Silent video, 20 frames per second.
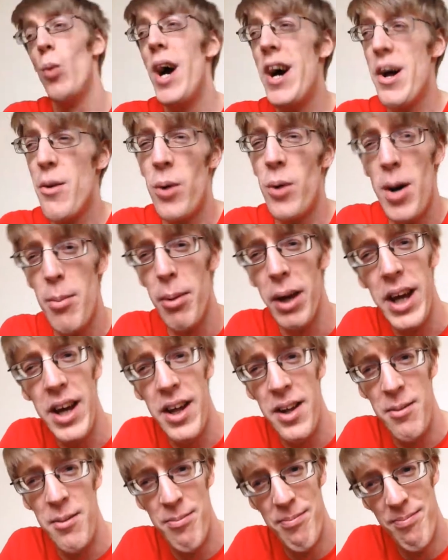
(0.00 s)
Where do I
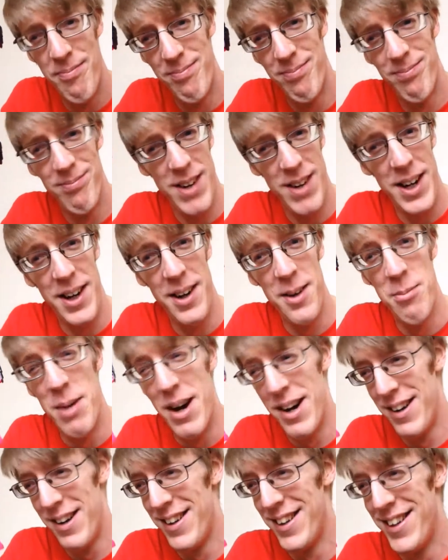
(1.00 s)
begin?
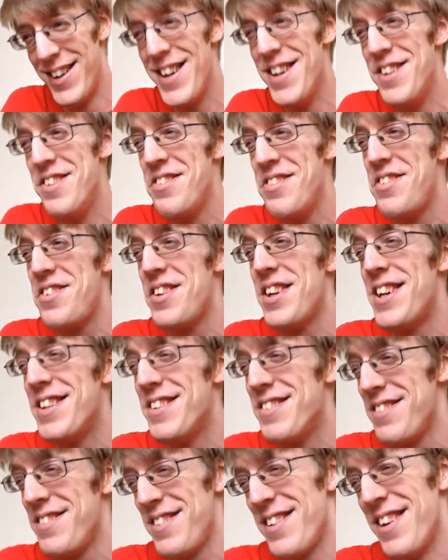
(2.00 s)
It's
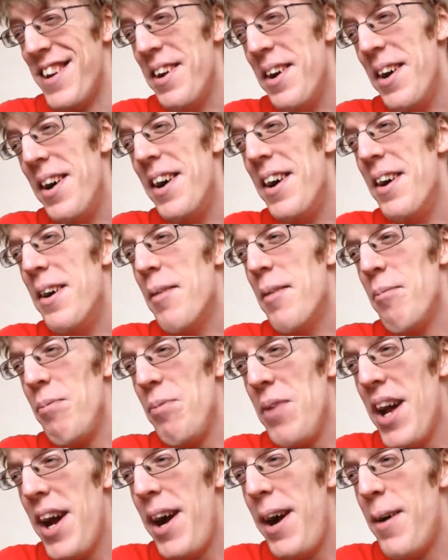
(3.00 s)
just,
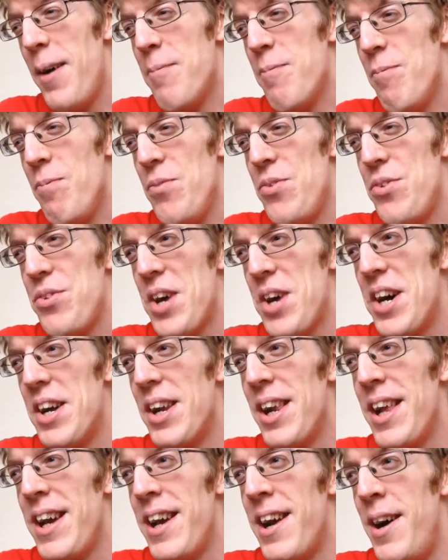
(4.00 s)
yeah,
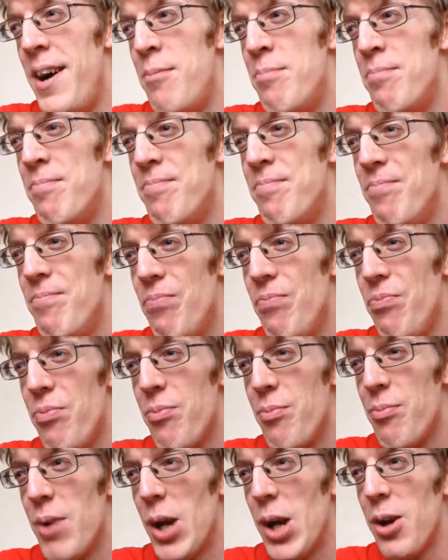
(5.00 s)
certainly,
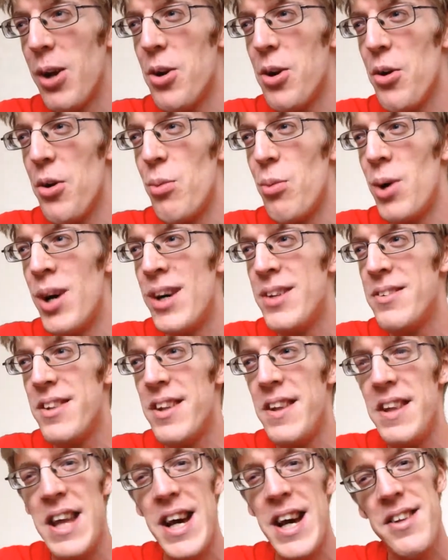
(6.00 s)
it could have worked
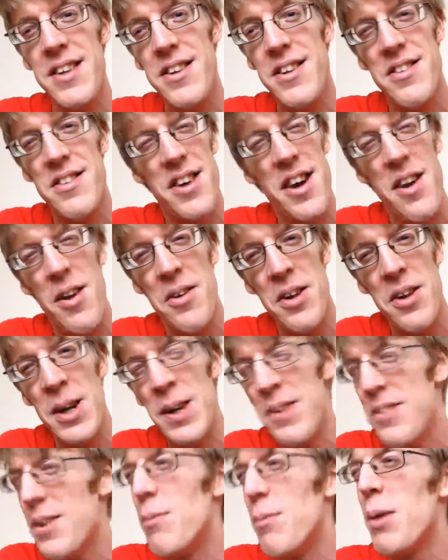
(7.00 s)
in the 80s. I don't
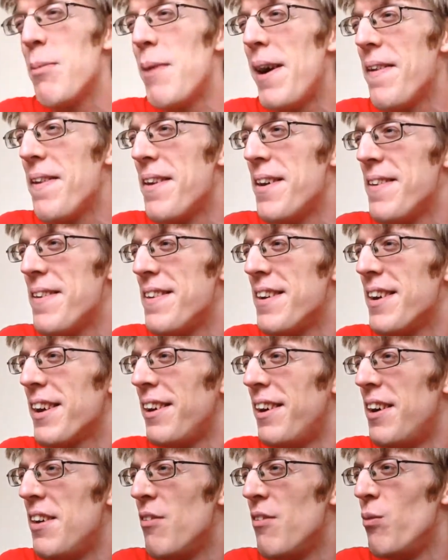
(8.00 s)
know, something about the
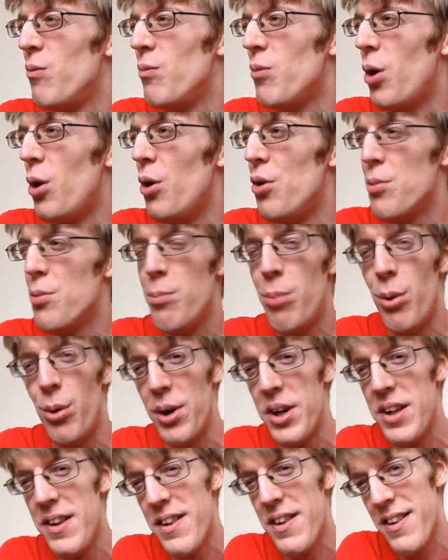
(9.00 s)
kind of odd
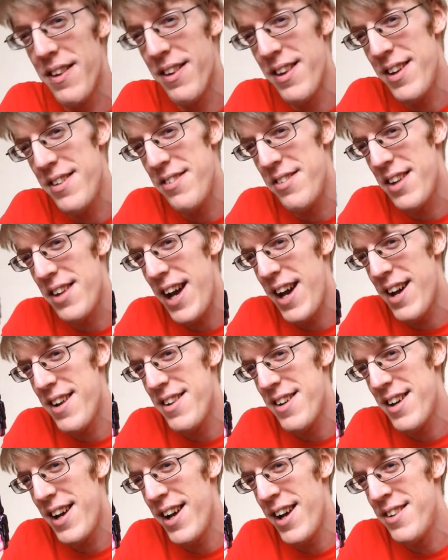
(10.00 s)
point his
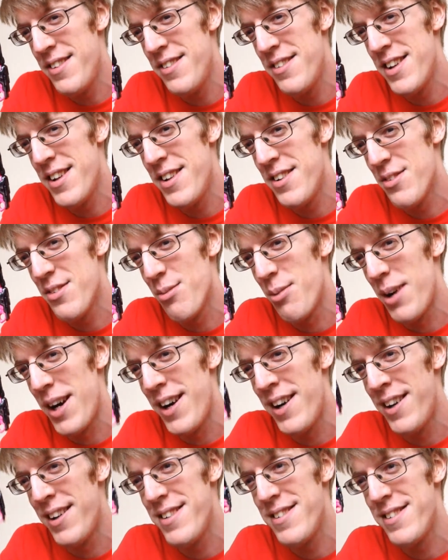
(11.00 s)
head ends in as
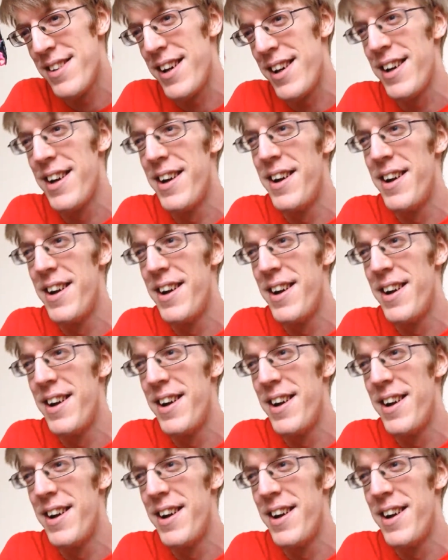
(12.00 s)
well. It's like